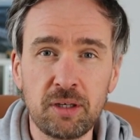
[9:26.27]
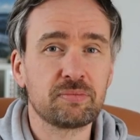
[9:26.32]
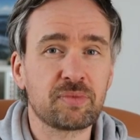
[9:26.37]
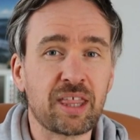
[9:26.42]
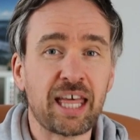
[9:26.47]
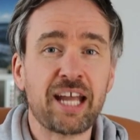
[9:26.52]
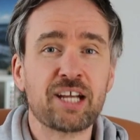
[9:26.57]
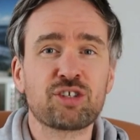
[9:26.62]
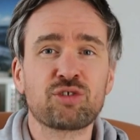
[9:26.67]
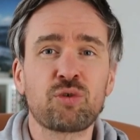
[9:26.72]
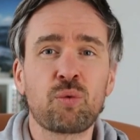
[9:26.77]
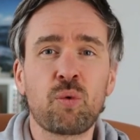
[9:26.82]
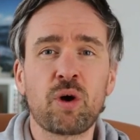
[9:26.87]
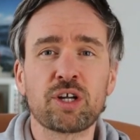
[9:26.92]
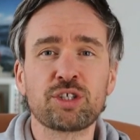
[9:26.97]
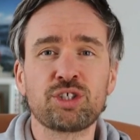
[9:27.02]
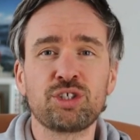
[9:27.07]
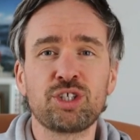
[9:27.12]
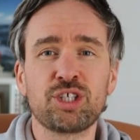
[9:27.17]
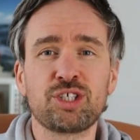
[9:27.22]
Thanks for
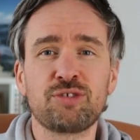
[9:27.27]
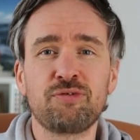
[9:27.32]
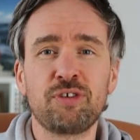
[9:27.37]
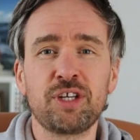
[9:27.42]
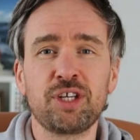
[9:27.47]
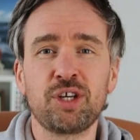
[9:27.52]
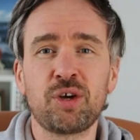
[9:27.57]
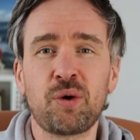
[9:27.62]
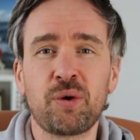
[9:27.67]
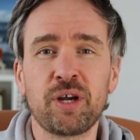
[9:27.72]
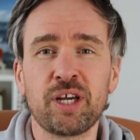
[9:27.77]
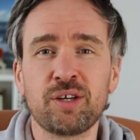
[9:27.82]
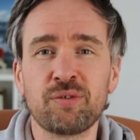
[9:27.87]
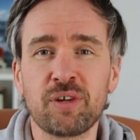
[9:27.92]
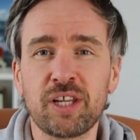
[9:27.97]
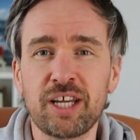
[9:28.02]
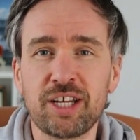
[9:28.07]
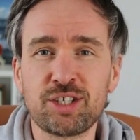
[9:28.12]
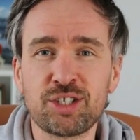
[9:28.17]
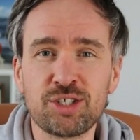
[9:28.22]
watching this video in
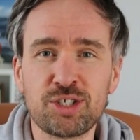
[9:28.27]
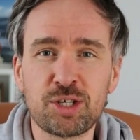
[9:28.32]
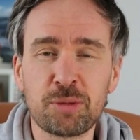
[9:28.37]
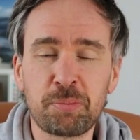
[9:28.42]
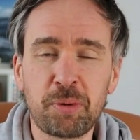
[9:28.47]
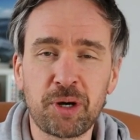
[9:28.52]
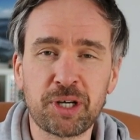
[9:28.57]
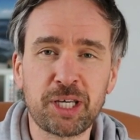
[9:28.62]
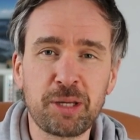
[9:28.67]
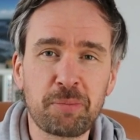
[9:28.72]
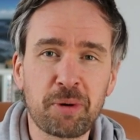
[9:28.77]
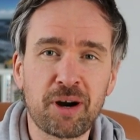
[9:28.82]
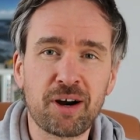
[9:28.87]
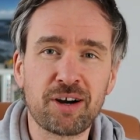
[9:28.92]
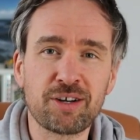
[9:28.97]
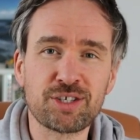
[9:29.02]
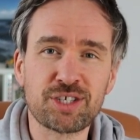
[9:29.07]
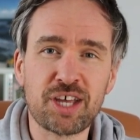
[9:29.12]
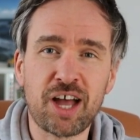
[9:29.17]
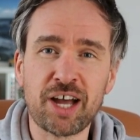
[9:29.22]
relation to Bucky
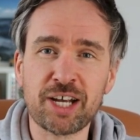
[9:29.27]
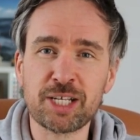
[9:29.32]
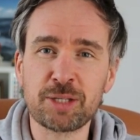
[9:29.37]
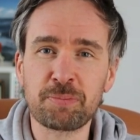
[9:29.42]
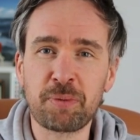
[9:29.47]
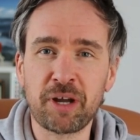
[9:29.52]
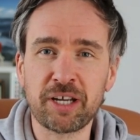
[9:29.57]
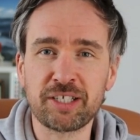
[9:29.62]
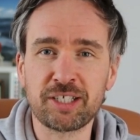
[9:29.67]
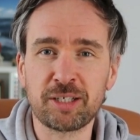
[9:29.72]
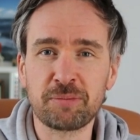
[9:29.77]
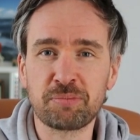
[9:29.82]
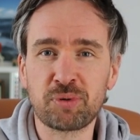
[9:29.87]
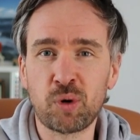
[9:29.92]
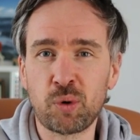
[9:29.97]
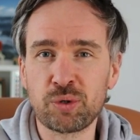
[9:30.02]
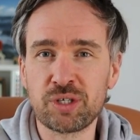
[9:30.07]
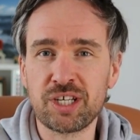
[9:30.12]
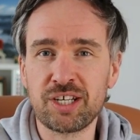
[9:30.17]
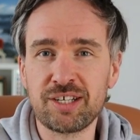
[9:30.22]
Barnes' ice-binding
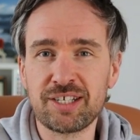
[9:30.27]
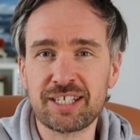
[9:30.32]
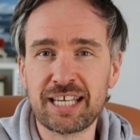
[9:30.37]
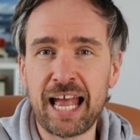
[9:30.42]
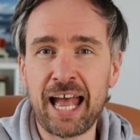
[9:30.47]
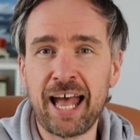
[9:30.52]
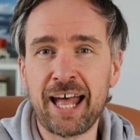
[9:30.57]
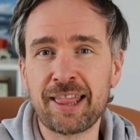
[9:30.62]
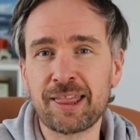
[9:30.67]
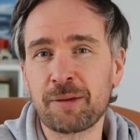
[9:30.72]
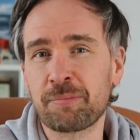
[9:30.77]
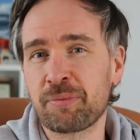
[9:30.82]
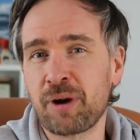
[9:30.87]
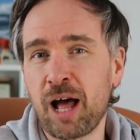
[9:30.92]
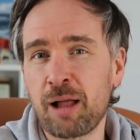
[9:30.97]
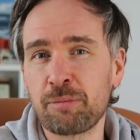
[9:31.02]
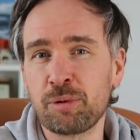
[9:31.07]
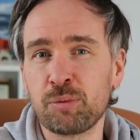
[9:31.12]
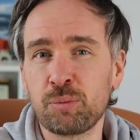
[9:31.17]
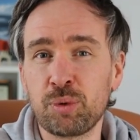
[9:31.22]
proteins and the
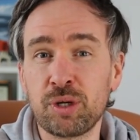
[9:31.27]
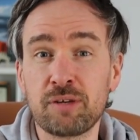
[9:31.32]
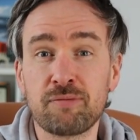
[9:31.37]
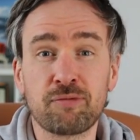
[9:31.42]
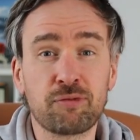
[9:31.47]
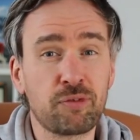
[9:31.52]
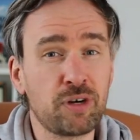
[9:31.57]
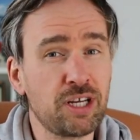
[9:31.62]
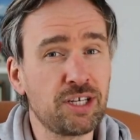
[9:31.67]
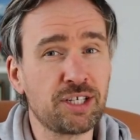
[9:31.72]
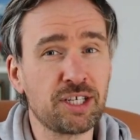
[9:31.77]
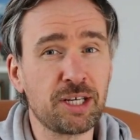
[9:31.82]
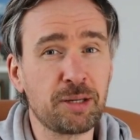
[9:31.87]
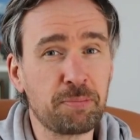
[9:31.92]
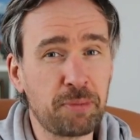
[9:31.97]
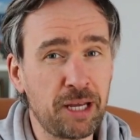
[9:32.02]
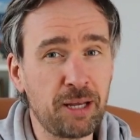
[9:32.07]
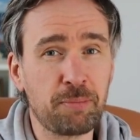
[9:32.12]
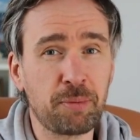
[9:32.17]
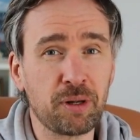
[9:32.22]
problem with freezing
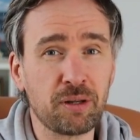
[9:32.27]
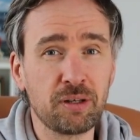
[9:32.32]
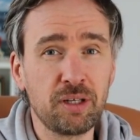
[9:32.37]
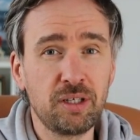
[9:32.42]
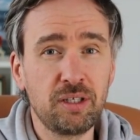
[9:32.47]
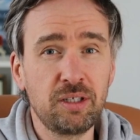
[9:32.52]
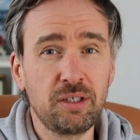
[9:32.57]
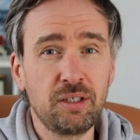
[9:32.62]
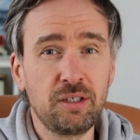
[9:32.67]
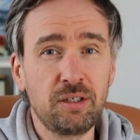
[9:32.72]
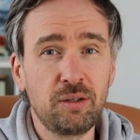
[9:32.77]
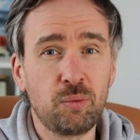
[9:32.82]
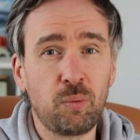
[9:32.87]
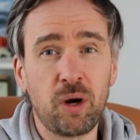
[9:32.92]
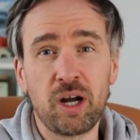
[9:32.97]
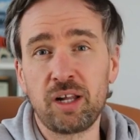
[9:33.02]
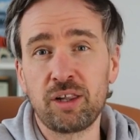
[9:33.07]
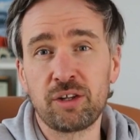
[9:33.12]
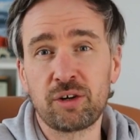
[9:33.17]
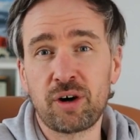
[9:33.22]
people.
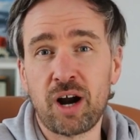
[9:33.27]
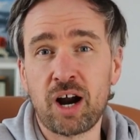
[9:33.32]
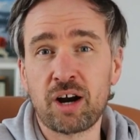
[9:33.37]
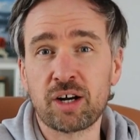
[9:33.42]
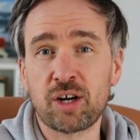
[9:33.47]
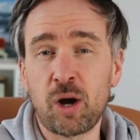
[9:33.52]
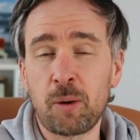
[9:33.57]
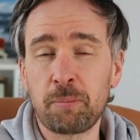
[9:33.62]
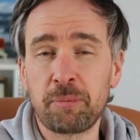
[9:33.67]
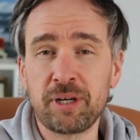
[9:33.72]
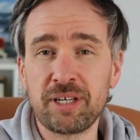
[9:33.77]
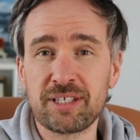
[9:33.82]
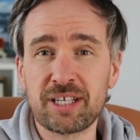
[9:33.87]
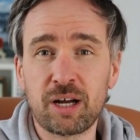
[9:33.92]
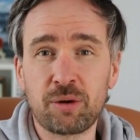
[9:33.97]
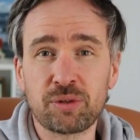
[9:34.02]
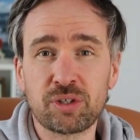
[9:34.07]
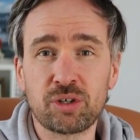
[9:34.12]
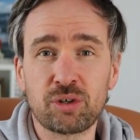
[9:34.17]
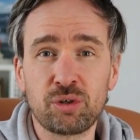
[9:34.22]
While there are companies
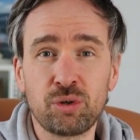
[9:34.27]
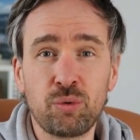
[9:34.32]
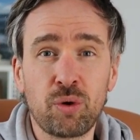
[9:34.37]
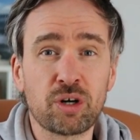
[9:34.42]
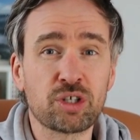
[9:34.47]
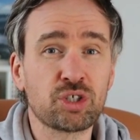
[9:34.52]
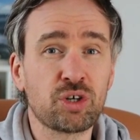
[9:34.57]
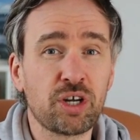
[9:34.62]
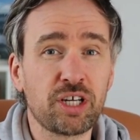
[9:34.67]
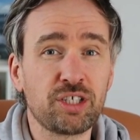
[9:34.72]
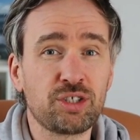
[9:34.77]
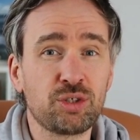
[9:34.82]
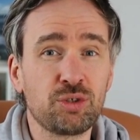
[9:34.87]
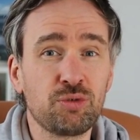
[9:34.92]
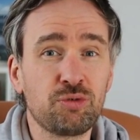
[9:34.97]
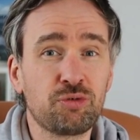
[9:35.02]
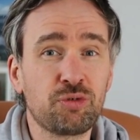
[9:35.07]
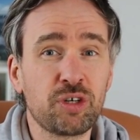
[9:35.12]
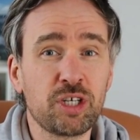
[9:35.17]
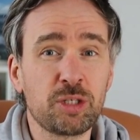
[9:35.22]
out there who are trying to
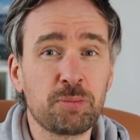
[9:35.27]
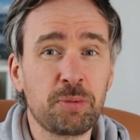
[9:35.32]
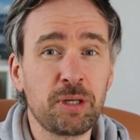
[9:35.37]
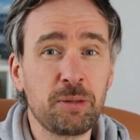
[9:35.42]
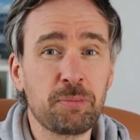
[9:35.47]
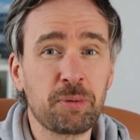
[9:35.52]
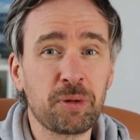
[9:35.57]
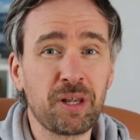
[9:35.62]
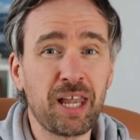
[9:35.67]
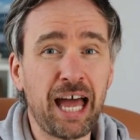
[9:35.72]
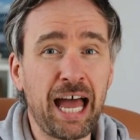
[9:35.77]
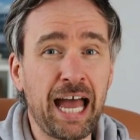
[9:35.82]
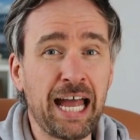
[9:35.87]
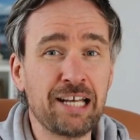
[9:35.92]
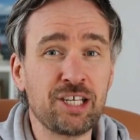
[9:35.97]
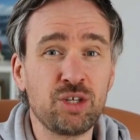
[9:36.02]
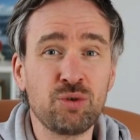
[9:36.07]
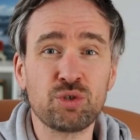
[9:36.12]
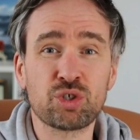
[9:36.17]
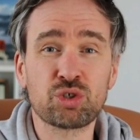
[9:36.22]
freeze people
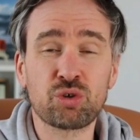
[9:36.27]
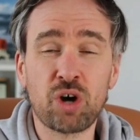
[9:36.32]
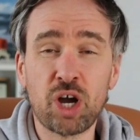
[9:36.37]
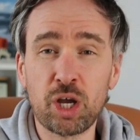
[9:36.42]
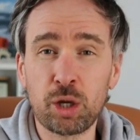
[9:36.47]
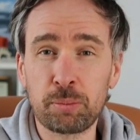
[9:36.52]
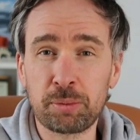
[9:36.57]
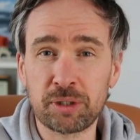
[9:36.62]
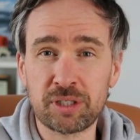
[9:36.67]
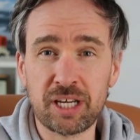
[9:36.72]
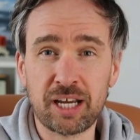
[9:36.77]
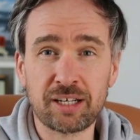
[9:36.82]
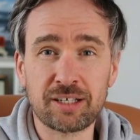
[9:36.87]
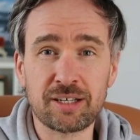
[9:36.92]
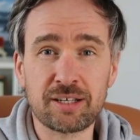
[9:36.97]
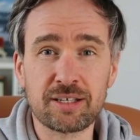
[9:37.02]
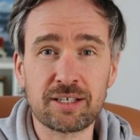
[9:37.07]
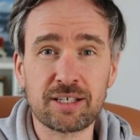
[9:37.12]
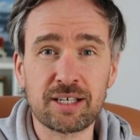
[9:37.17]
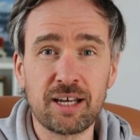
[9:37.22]
and use
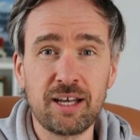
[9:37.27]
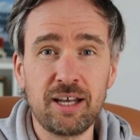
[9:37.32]
cryoprotectants,